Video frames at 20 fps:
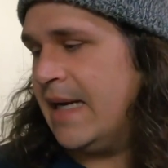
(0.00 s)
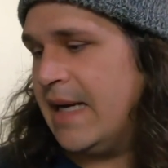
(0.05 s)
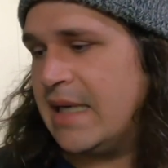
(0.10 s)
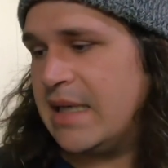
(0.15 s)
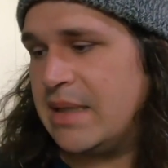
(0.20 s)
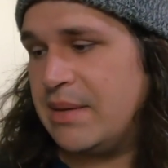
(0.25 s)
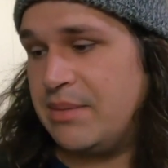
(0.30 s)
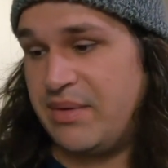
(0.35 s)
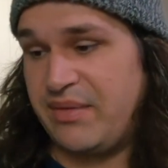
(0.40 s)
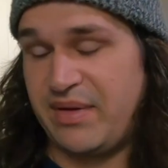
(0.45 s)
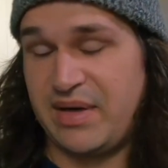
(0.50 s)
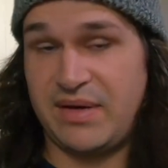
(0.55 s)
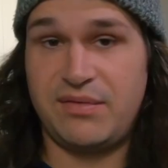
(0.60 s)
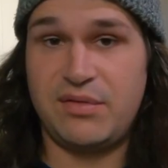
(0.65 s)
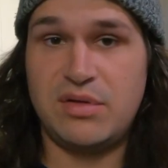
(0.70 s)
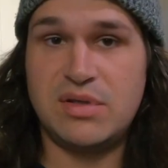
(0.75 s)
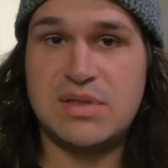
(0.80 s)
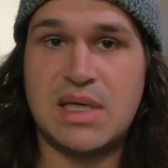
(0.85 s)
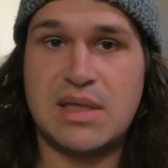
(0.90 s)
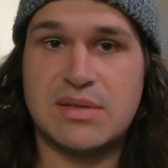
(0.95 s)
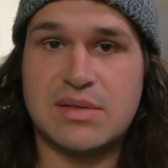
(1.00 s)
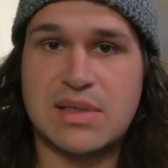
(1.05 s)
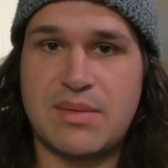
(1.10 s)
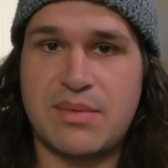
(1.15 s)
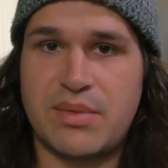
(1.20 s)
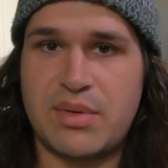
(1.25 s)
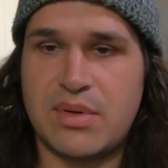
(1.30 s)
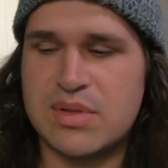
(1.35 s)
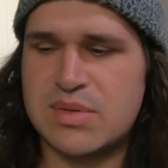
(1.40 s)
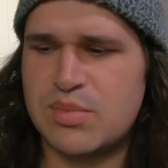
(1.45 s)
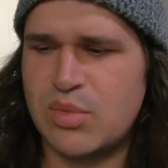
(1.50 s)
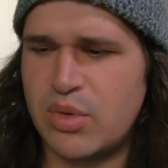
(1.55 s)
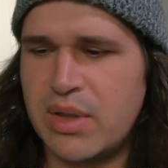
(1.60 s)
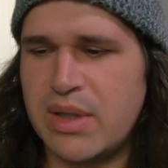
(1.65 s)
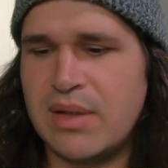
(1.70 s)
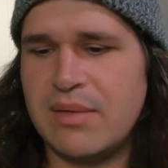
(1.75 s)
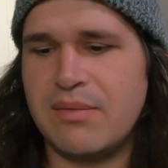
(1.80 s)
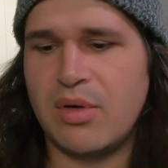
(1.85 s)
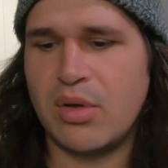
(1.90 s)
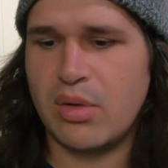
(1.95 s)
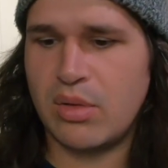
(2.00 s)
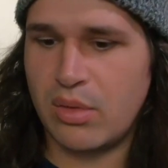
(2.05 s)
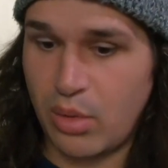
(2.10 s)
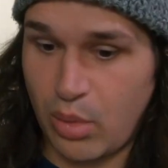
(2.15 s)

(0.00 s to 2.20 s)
Um, and I've had a few sales come through this morning.